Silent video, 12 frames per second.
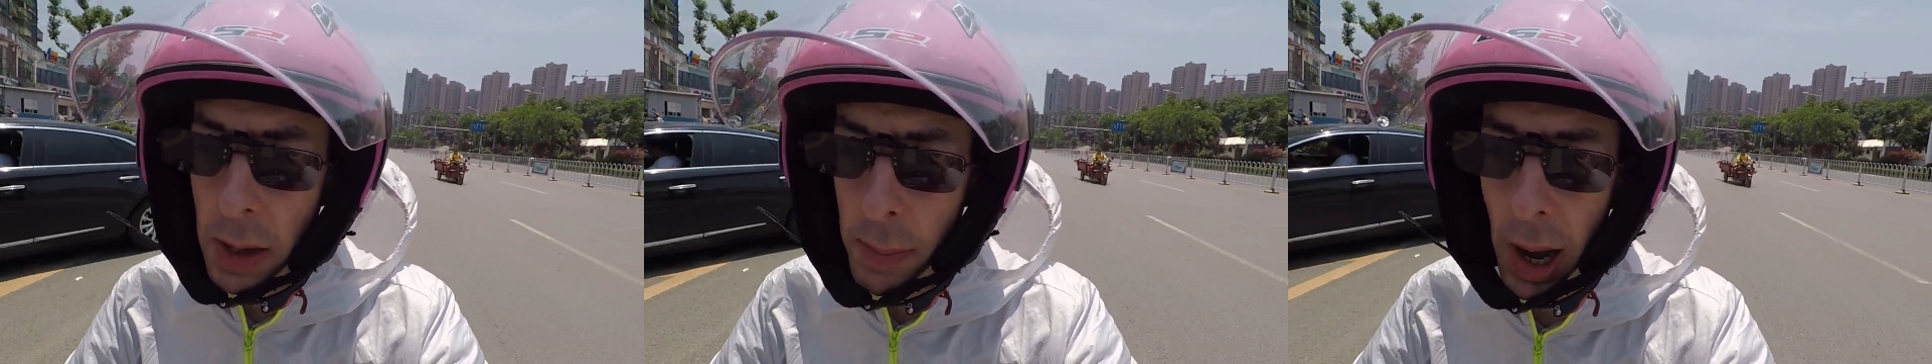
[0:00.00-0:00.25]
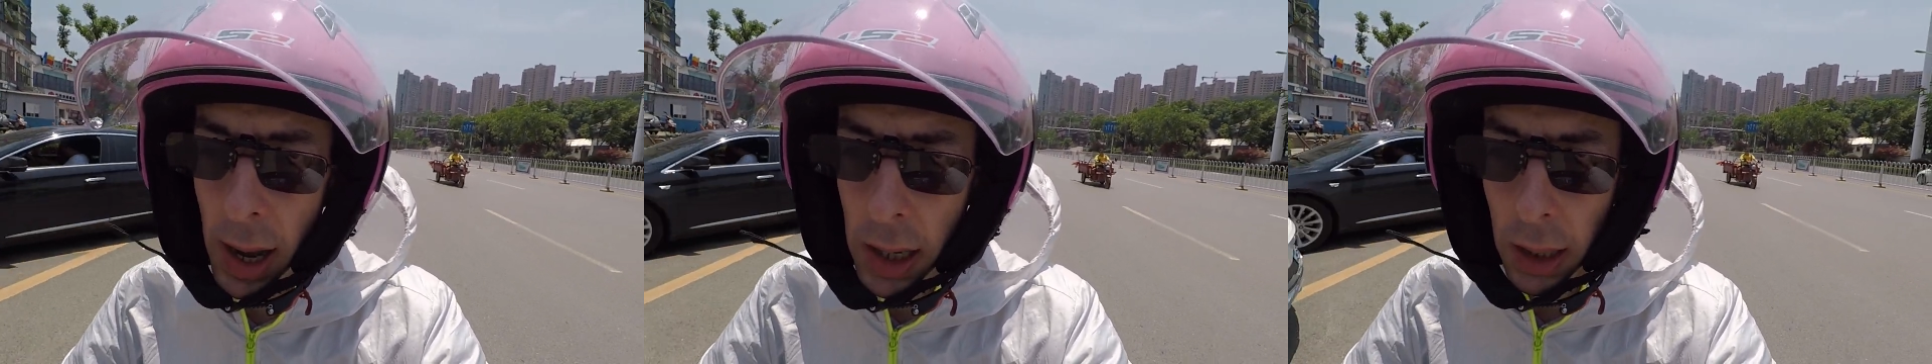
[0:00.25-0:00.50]

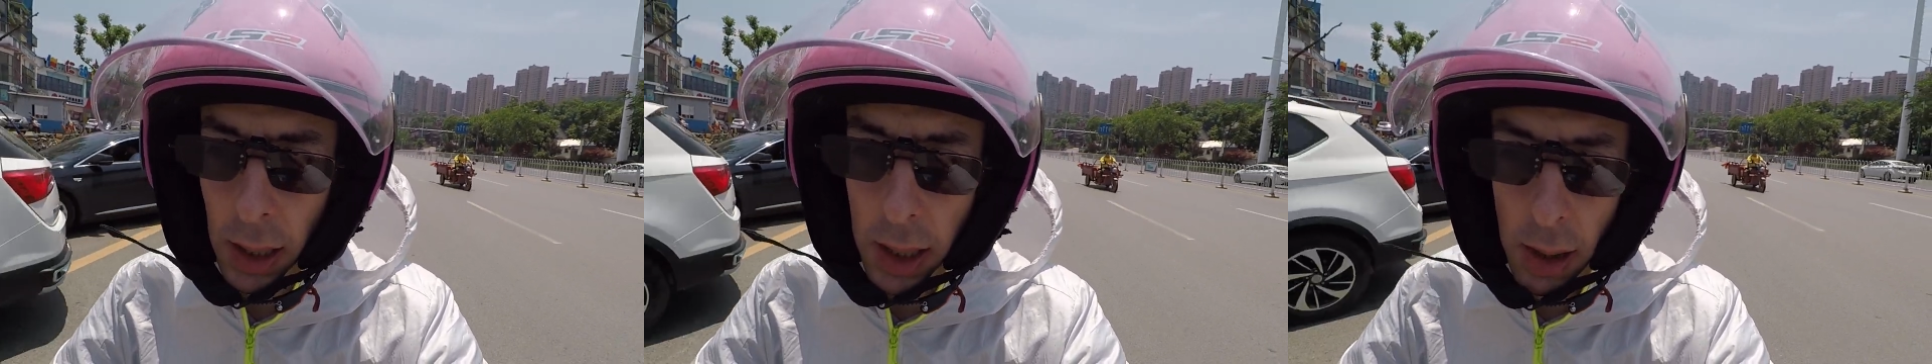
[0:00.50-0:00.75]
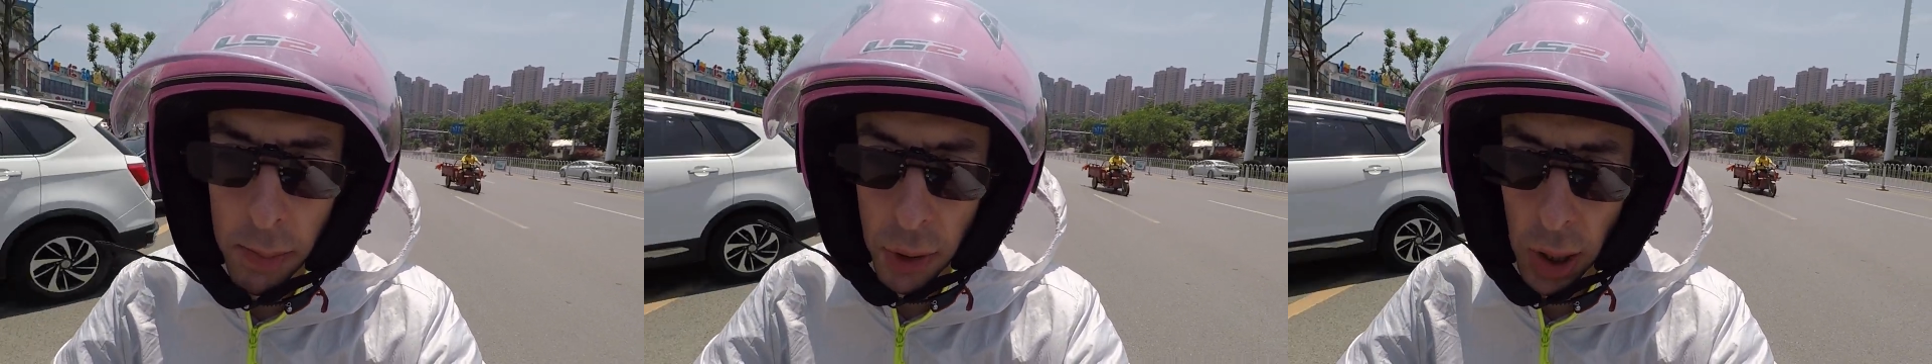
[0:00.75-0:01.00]
e-bike like
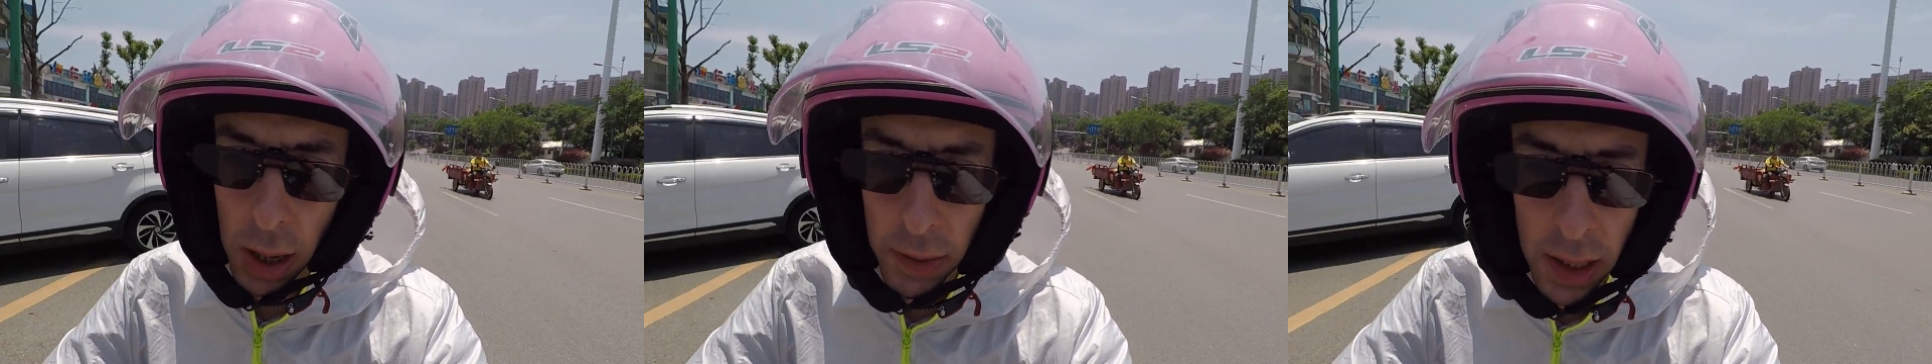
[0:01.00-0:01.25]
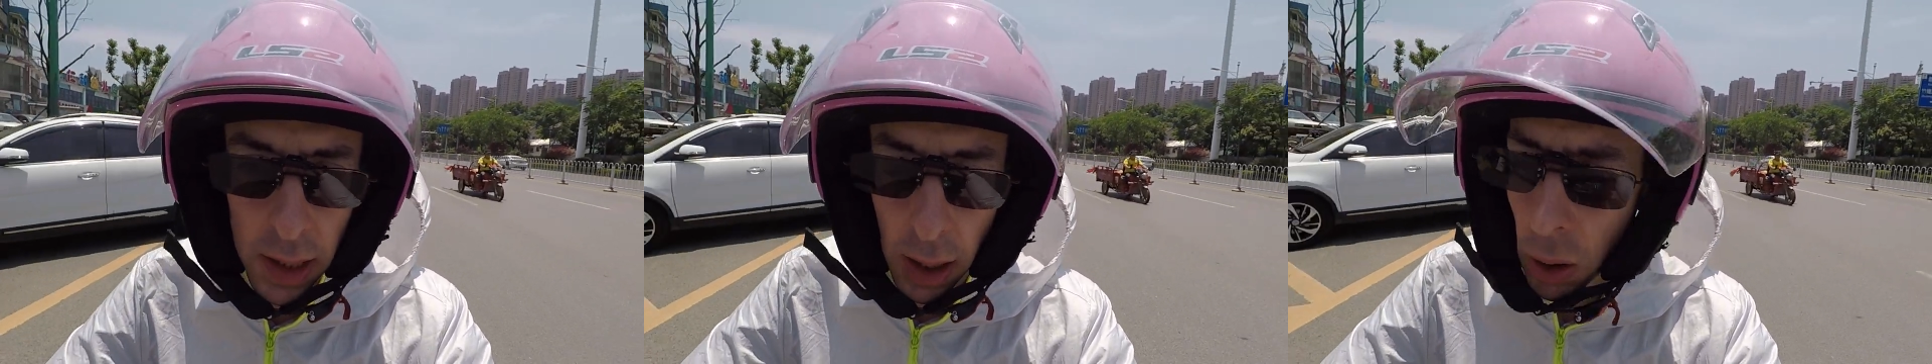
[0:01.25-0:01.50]
I'm
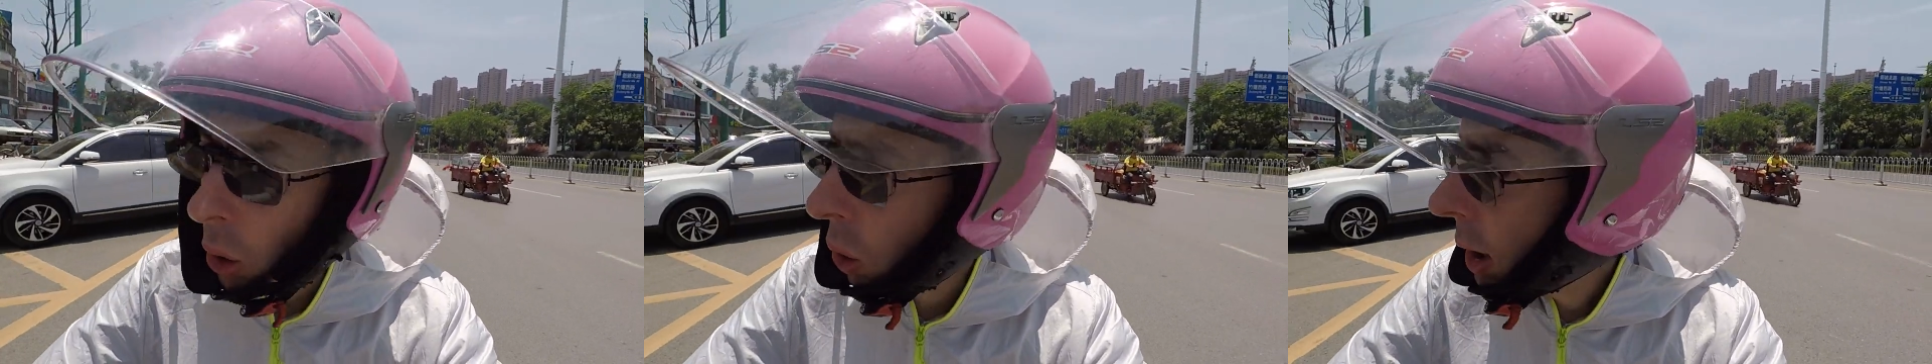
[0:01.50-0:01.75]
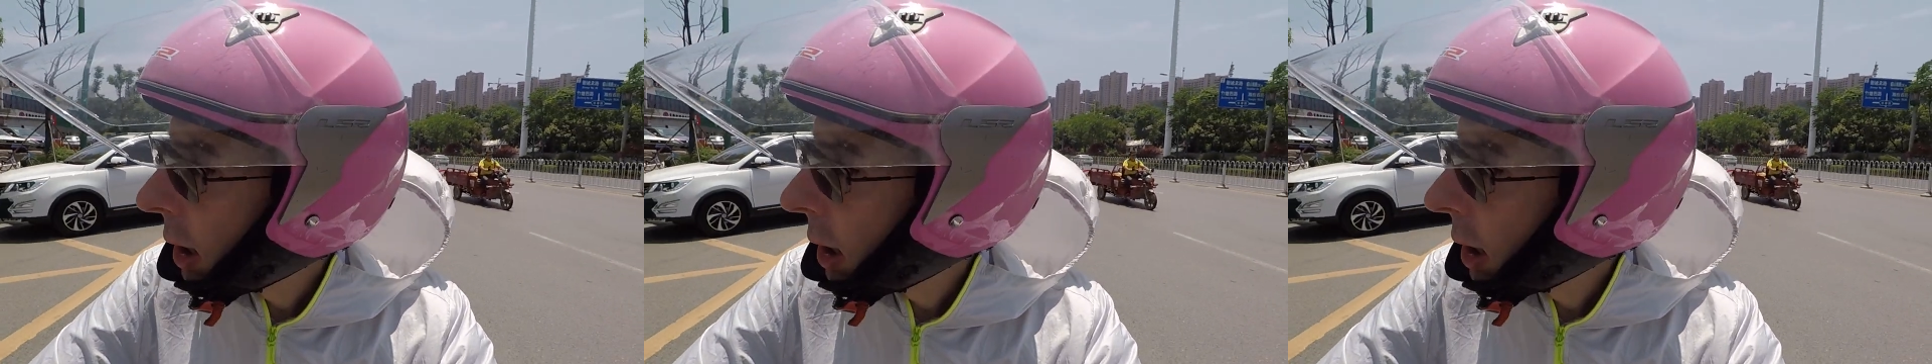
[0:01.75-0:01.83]
driving now,